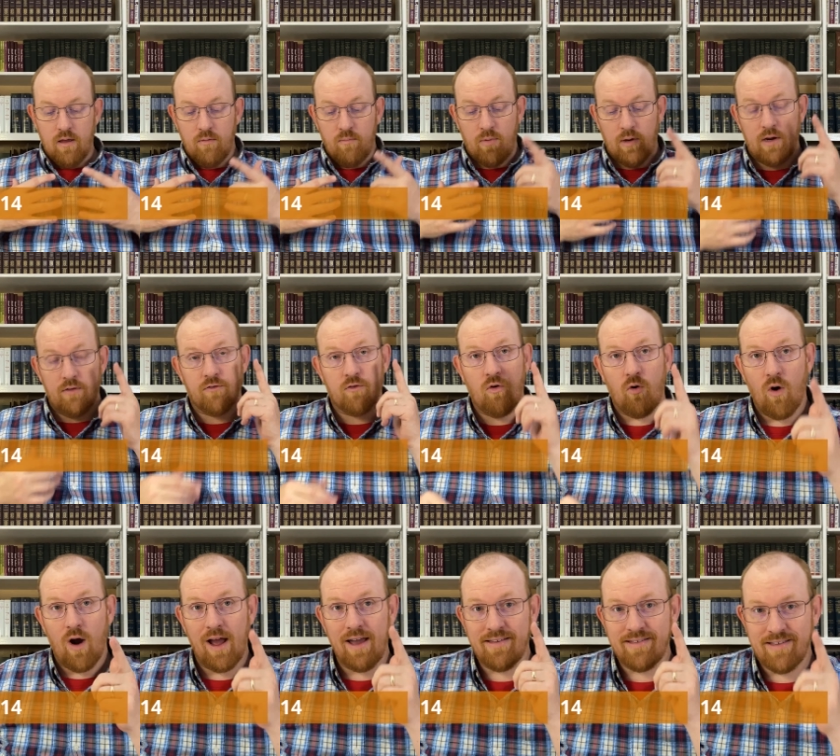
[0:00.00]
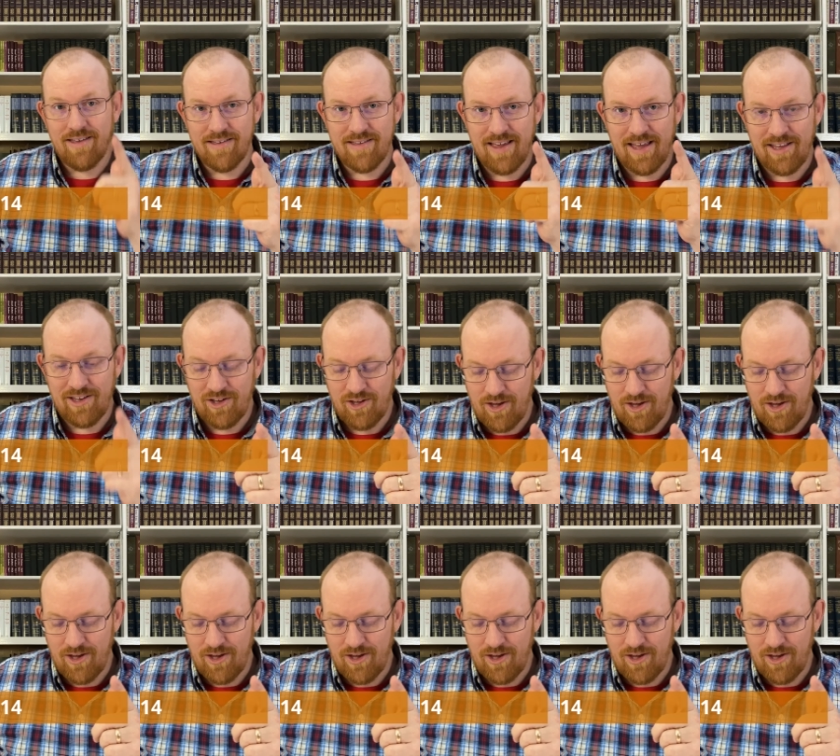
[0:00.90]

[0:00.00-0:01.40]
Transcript: But if Christ is in